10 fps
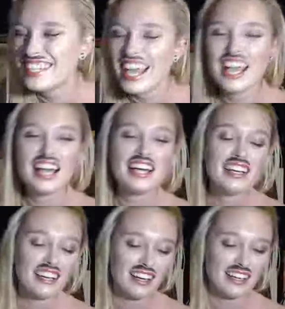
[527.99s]

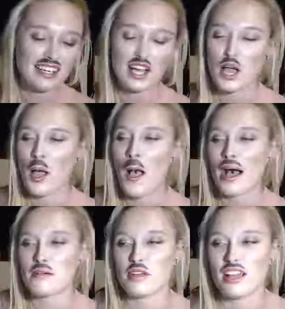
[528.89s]
Oh,
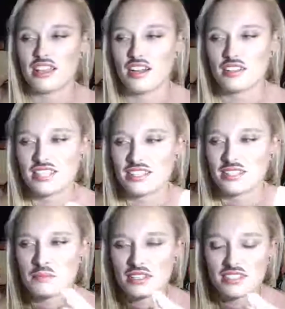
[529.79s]
here, I'll
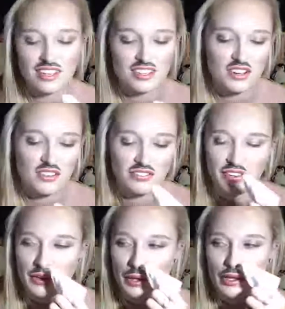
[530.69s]
take the mustache off
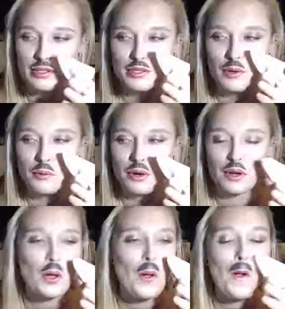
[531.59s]
for you guys. Don't
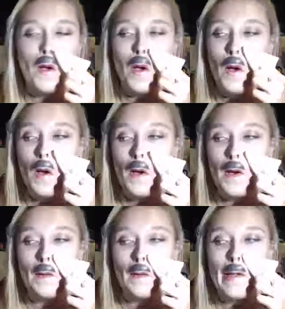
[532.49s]
worry.
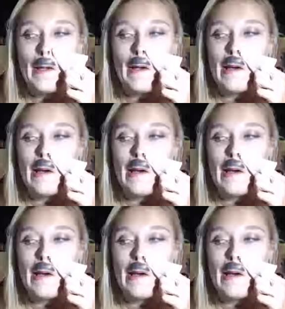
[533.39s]
Wait.